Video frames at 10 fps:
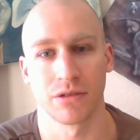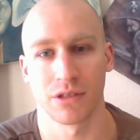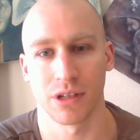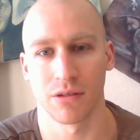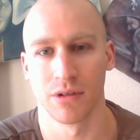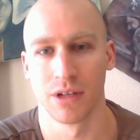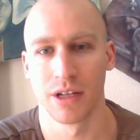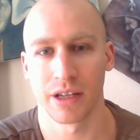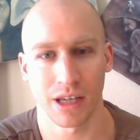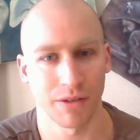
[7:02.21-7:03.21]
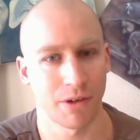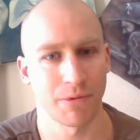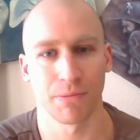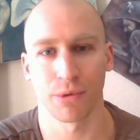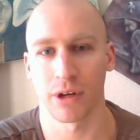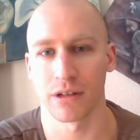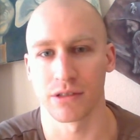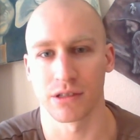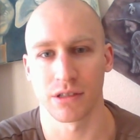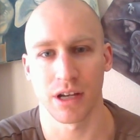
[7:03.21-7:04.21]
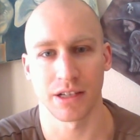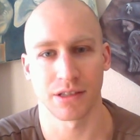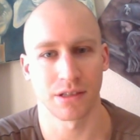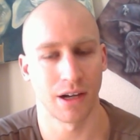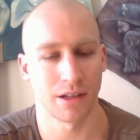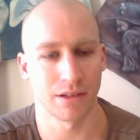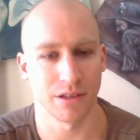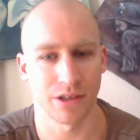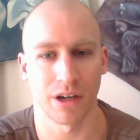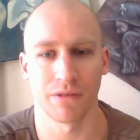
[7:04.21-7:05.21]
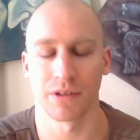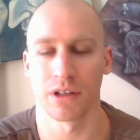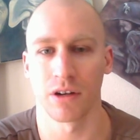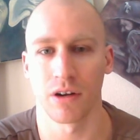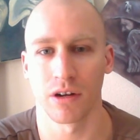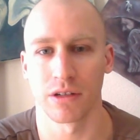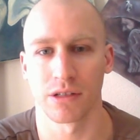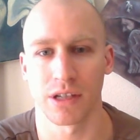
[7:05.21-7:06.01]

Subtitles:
So give up your prayers. Ask God to soften their hearts.